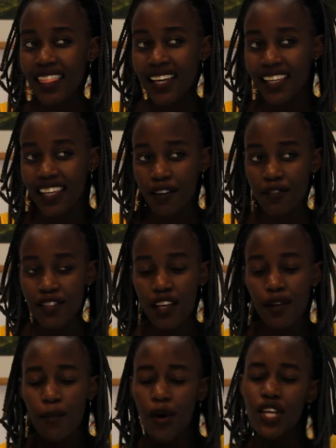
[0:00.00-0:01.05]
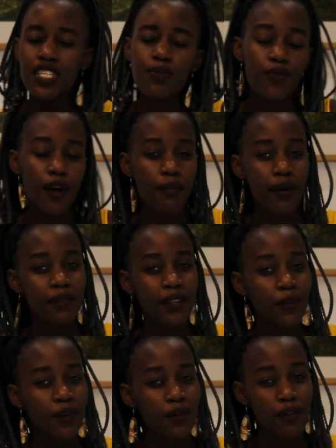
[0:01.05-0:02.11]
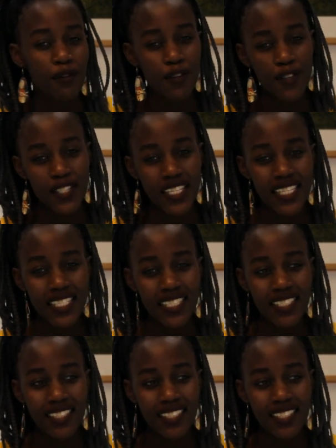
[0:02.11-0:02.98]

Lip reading: the gift, they most probably will refuse it.